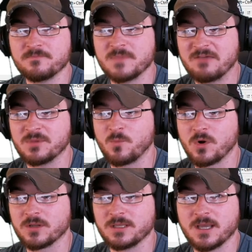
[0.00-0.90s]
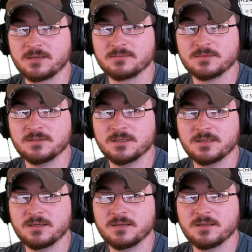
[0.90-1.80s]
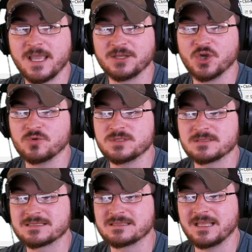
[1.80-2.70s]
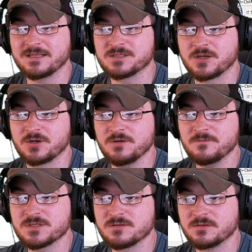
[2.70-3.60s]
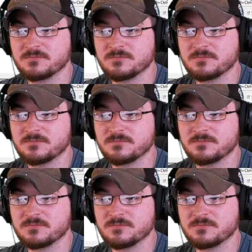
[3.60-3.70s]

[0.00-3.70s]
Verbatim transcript: have been working on and go to select curves,